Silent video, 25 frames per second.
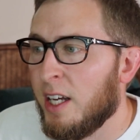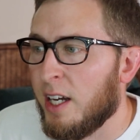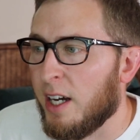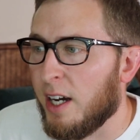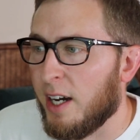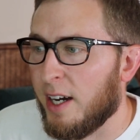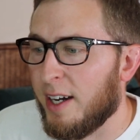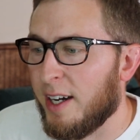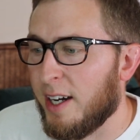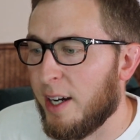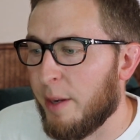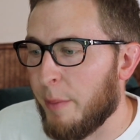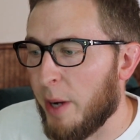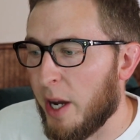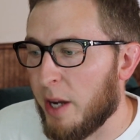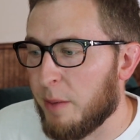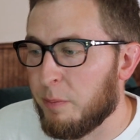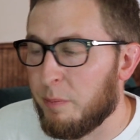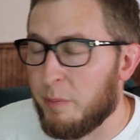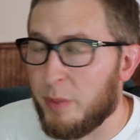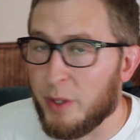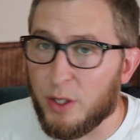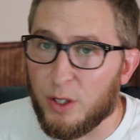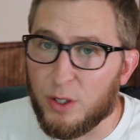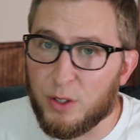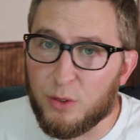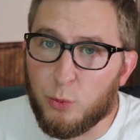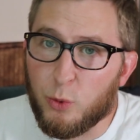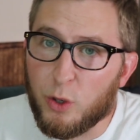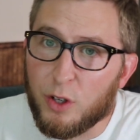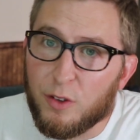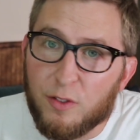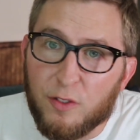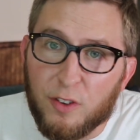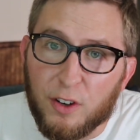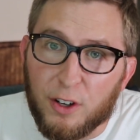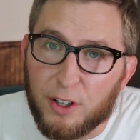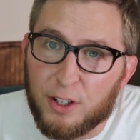Um, I build
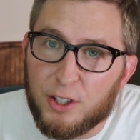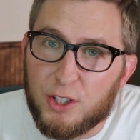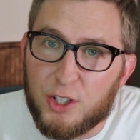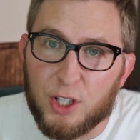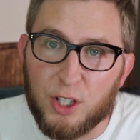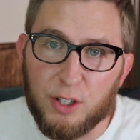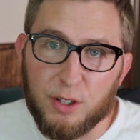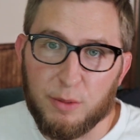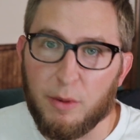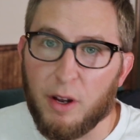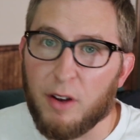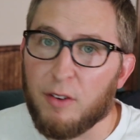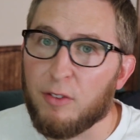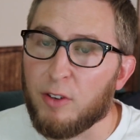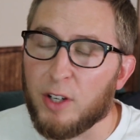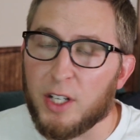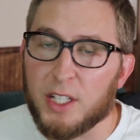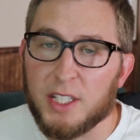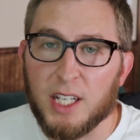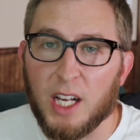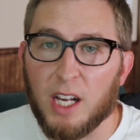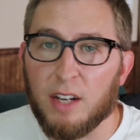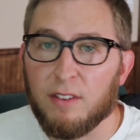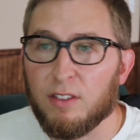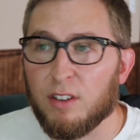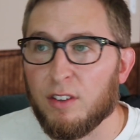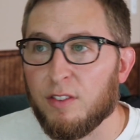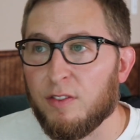wood furniture in my free time